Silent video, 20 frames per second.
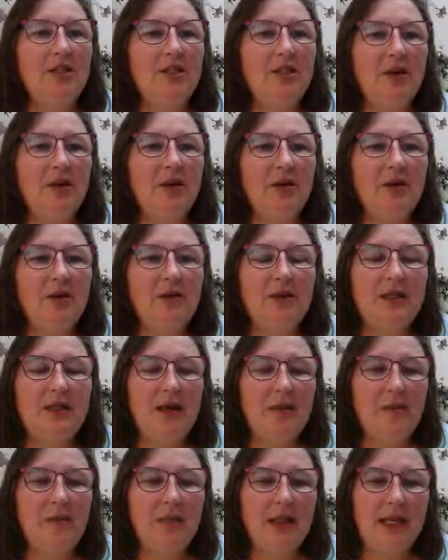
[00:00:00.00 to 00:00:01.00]
So
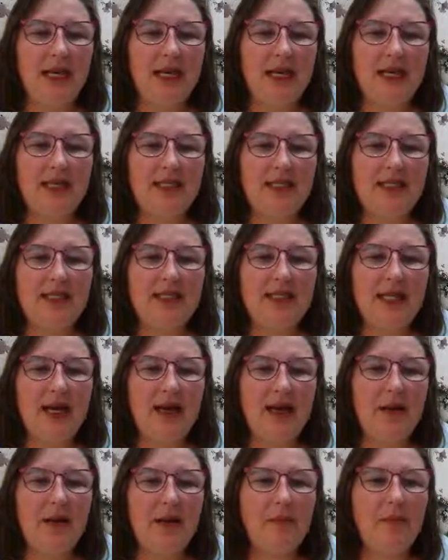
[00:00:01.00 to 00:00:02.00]
some plants
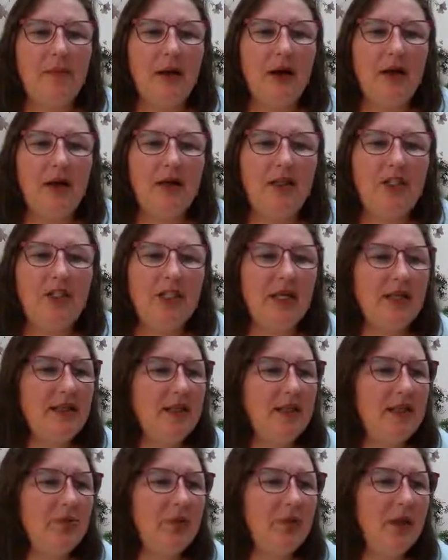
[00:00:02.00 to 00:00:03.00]

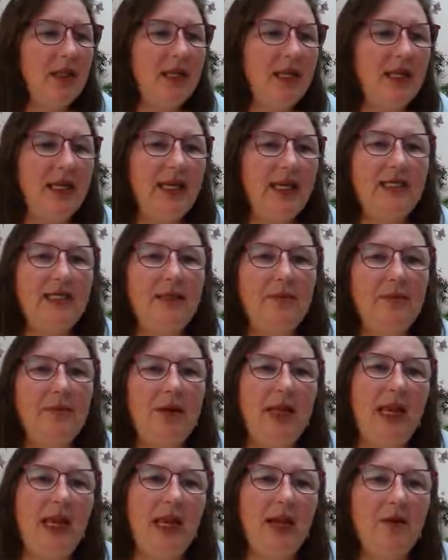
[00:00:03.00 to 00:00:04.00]
just really need to
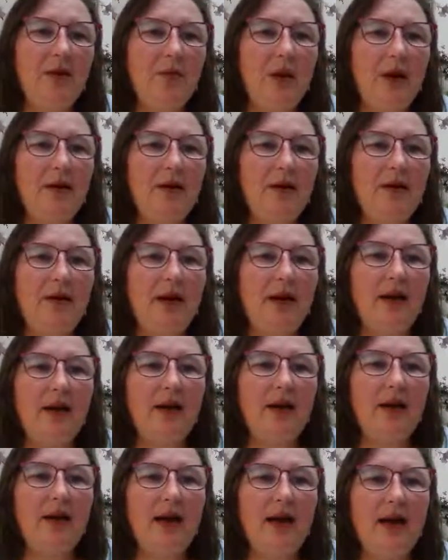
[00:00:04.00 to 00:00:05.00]
be hand watered.
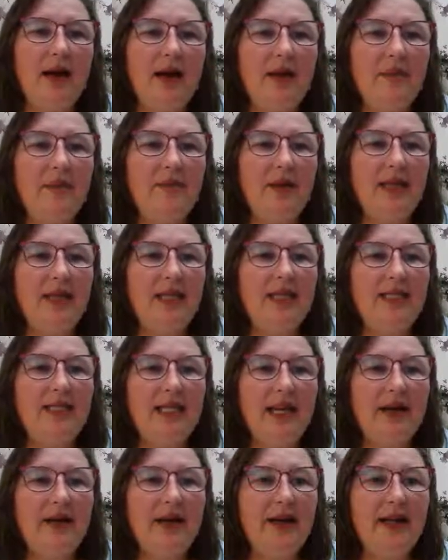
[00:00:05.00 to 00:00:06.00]
These
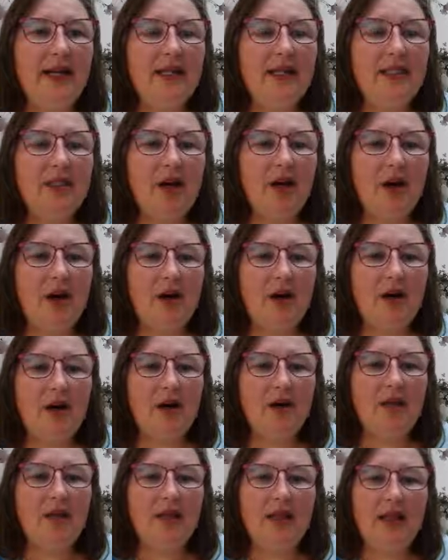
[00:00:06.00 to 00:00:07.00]
areas
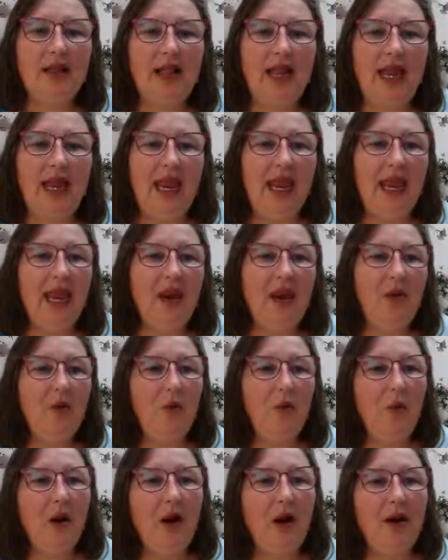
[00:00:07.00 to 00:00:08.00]
are hand
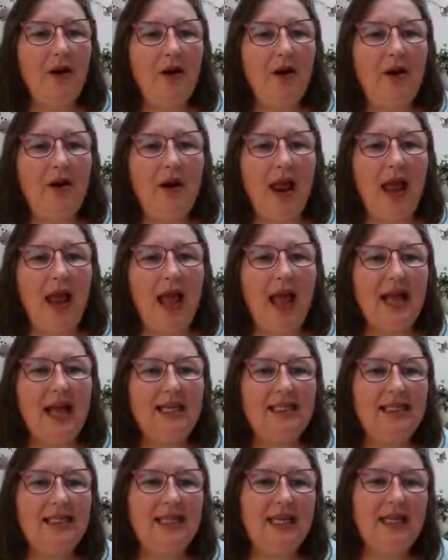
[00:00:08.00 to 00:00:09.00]
watered
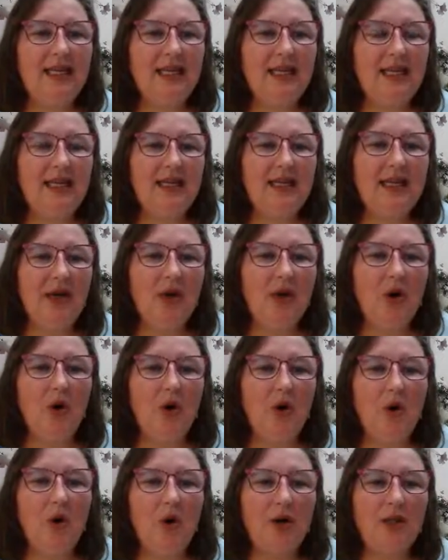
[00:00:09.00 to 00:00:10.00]
as needed
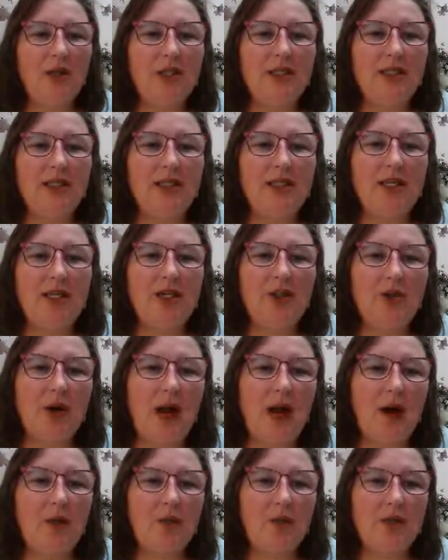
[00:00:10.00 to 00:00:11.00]
or just in a
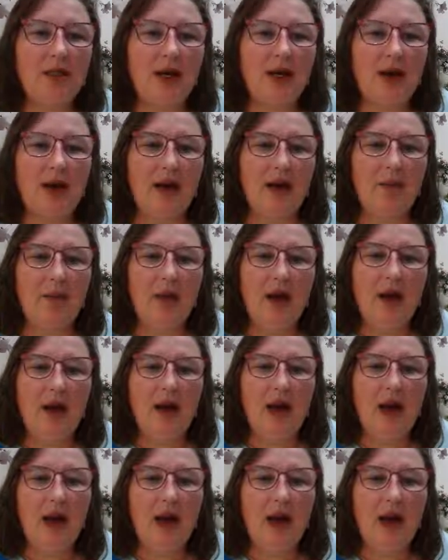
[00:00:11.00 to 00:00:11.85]
drought time.